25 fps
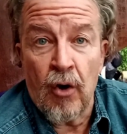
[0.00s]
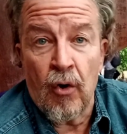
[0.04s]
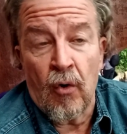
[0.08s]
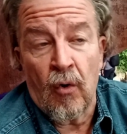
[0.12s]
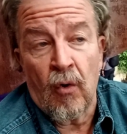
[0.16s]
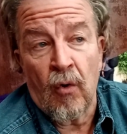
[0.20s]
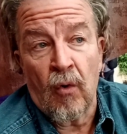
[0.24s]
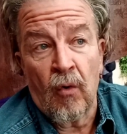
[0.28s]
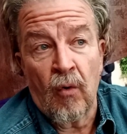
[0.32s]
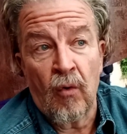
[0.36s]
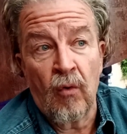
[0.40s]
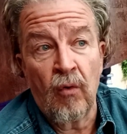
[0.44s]

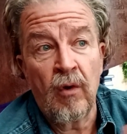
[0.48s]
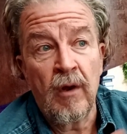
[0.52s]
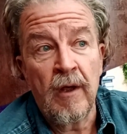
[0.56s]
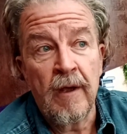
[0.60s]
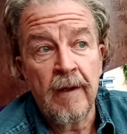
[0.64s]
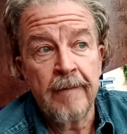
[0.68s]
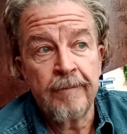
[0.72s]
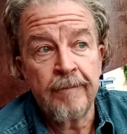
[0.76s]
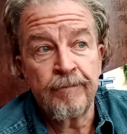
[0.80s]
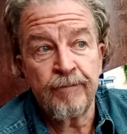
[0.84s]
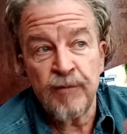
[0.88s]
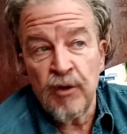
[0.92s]

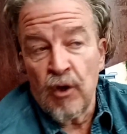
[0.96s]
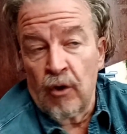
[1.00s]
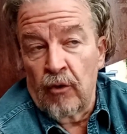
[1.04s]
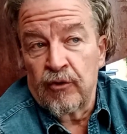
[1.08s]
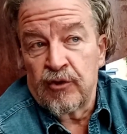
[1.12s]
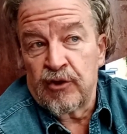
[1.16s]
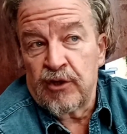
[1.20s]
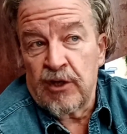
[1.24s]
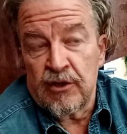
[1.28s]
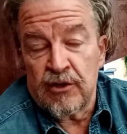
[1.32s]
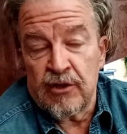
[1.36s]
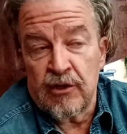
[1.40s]
all, not
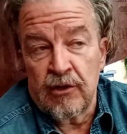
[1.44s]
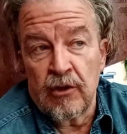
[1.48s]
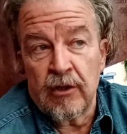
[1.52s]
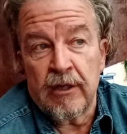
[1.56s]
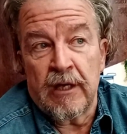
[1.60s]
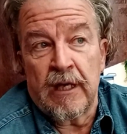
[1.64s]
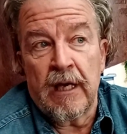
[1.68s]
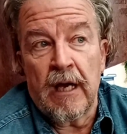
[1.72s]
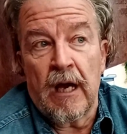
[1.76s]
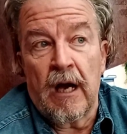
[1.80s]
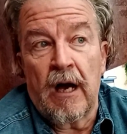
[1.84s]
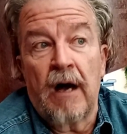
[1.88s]
just
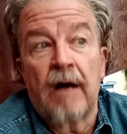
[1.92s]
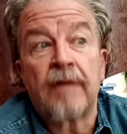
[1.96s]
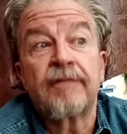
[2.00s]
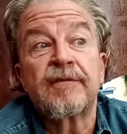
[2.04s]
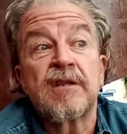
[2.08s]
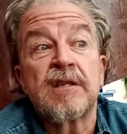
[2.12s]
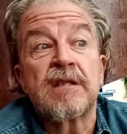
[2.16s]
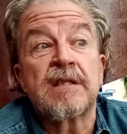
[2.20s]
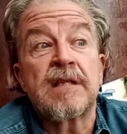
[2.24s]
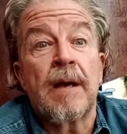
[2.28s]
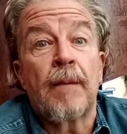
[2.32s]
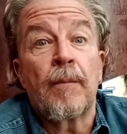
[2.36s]
looking
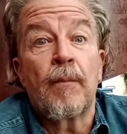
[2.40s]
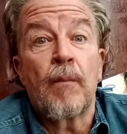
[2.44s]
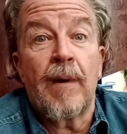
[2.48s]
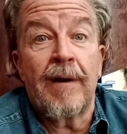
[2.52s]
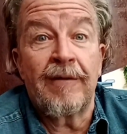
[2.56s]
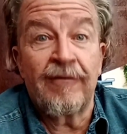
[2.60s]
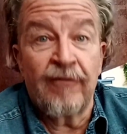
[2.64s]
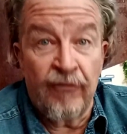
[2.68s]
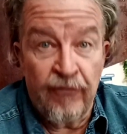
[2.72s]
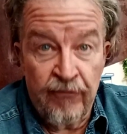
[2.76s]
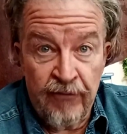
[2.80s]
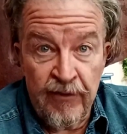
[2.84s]
after
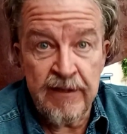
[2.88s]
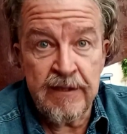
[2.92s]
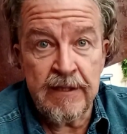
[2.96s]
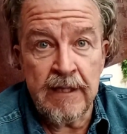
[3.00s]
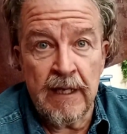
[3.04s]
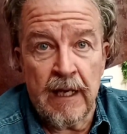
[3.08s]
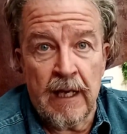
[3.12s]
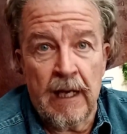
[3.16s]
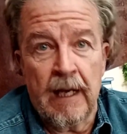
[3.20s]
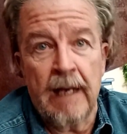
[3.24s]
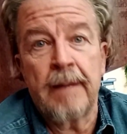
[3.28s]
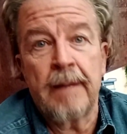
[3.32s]
someone
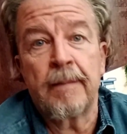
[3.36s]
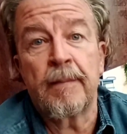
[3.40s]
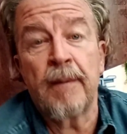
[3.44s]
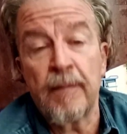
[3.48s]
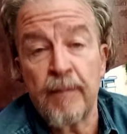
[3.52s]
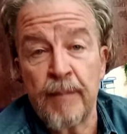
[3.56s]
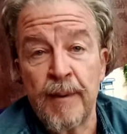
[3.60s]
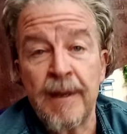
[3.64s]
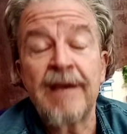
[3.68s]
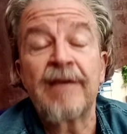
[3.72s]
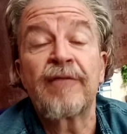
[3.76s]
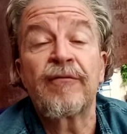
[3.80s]
physically, but
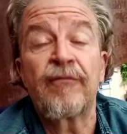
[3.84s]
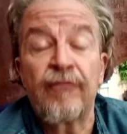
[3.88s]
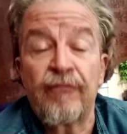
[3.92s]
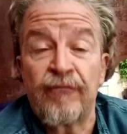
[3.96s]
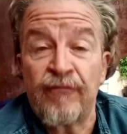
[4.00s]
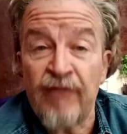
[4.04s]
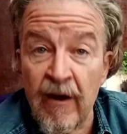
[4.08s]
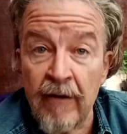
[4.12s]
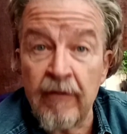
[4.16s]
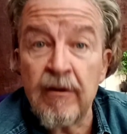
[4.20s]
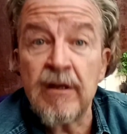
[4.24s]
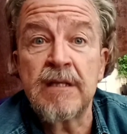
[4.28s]
being
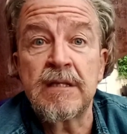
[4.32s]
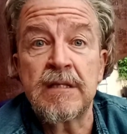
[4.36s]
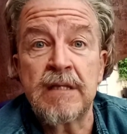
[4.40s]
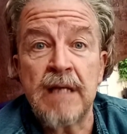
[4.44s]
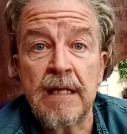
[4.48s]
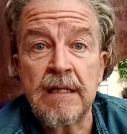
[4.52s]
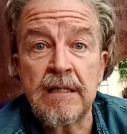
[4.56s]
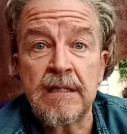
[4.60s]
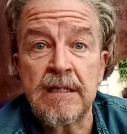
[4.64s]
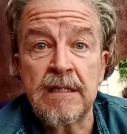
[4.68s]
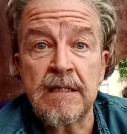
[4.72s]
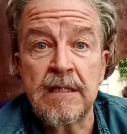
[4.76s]
very
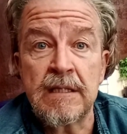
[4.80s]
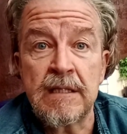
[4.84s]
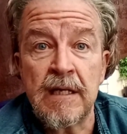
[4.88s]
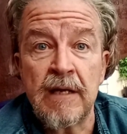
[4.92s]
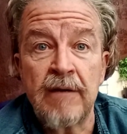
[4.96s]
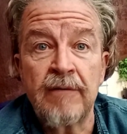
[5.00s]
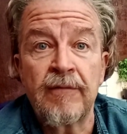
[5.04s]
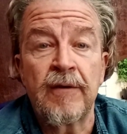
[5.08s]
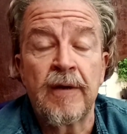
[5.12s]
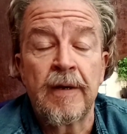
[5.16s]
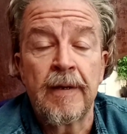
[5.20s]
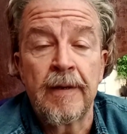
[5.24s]

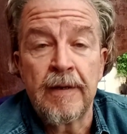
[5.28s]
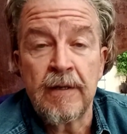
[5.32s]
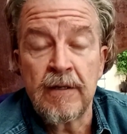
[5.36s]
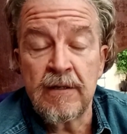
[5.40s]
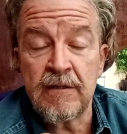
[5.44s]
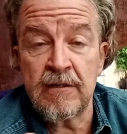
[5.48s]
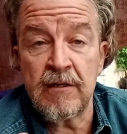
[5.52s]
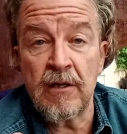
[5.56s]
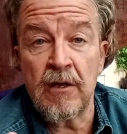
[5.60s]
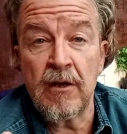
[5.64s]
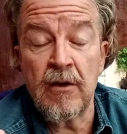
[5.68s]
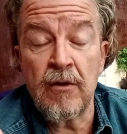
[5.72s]
sensitive
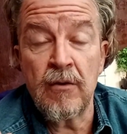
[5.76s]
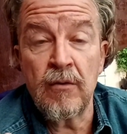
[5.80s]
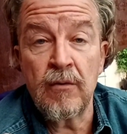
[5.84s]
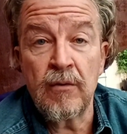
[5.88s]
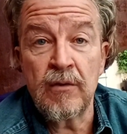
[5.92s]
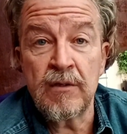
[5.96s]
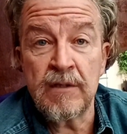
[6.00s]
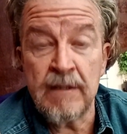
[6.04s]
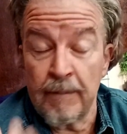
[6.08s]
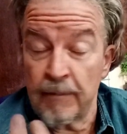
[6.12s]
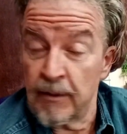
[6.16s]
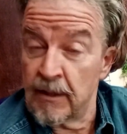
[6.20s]
to
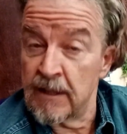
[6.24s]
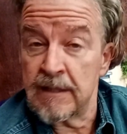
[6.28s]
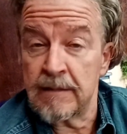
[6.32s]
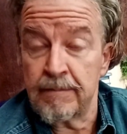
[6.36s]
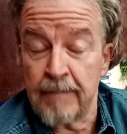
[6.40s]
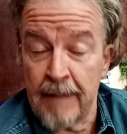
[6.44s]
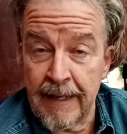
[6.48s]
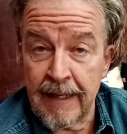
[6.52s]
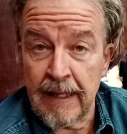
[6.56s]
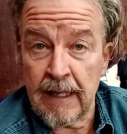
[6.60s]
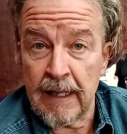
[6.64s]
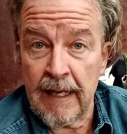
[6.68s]
somebody's
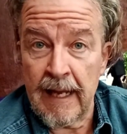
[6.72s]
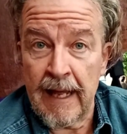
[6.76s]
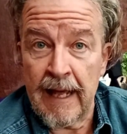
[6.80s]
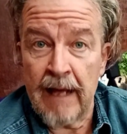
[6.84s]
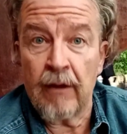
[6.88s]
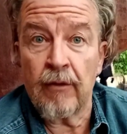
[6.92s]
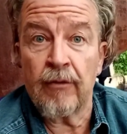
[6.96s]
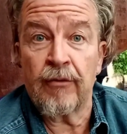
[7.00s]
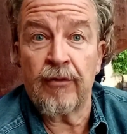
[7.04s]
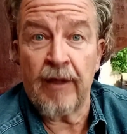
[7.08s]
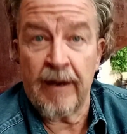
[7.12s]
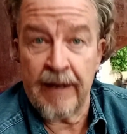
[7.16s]
mental
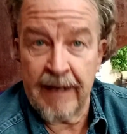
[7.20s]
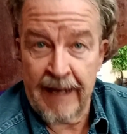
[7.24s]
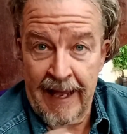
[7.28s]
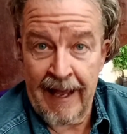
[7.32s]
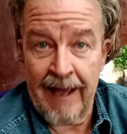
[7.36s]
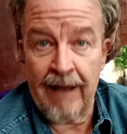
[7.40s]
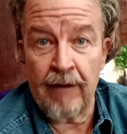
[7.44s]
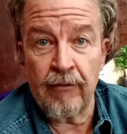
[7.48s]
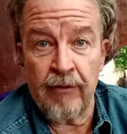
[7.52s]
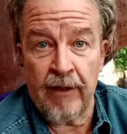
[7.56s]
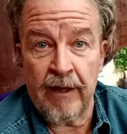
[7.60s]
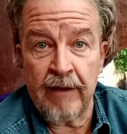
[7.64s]
health and
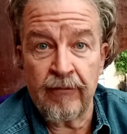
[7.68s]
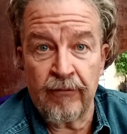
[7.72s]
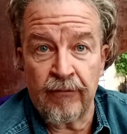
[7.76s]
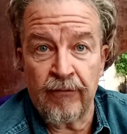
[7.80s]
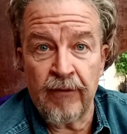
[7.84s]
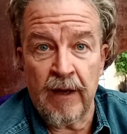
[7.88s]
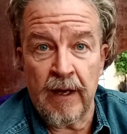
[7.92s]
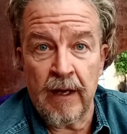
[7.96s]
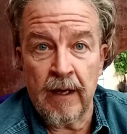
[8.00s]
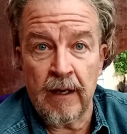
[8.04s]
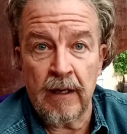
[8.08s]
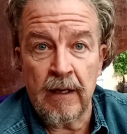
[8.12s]
how they
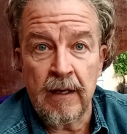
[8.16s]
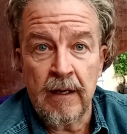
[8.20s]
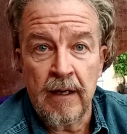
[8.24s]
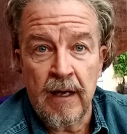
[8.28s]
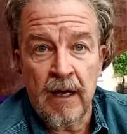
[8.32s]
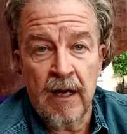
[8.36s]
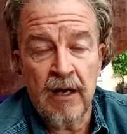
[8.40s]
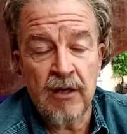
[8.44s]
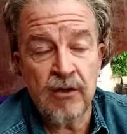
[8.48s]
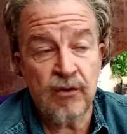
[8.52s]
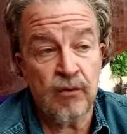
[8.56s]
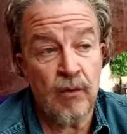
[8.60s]
feel
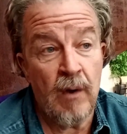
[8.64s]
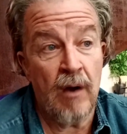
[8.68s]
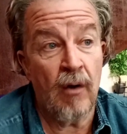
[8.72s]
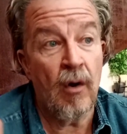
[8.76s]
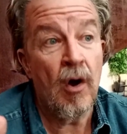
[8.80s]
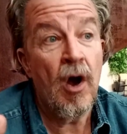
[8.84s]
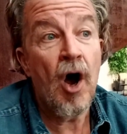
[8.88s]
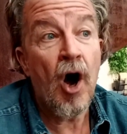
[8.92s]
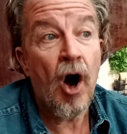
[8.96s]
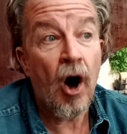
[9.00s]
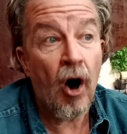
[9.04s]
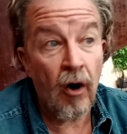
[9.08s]
as well.
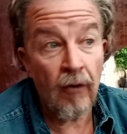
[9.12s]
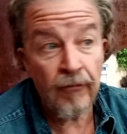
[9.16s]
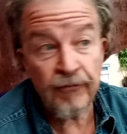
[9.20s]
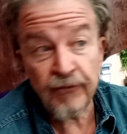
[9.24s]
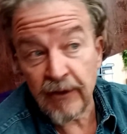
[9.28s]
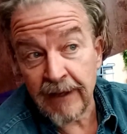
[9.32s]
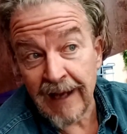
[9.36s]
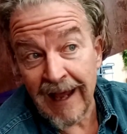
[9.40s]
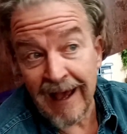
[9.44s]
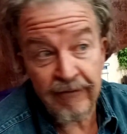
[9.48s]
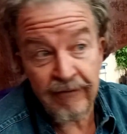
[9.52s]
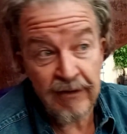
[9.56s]

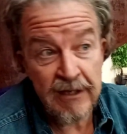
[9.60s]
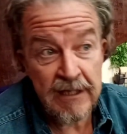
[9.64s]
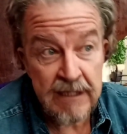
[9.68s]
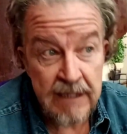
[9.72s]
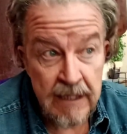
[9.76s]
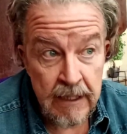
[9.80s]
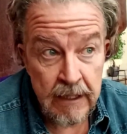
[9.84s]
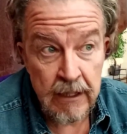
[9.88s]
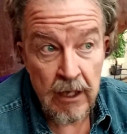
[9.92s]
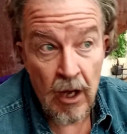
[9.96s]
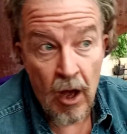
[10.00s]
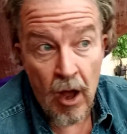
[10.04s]
Often having to
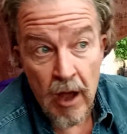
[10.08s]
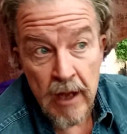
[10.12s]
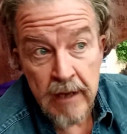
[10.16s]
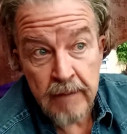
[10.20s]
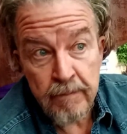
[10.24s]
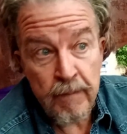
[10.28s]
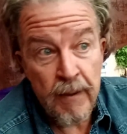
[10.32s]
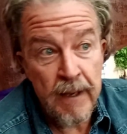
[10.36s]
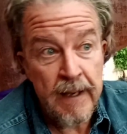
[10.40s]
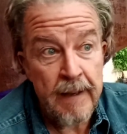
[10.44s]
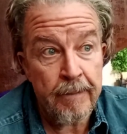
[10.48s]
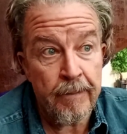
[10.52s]
guide
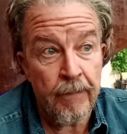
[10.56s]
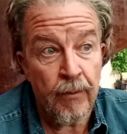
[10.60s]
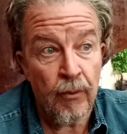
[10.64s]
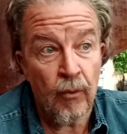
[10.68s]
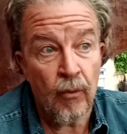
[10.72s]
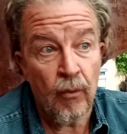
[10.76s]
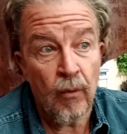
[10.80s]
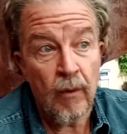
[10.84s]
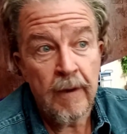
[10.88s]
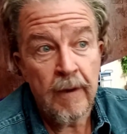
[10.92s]
people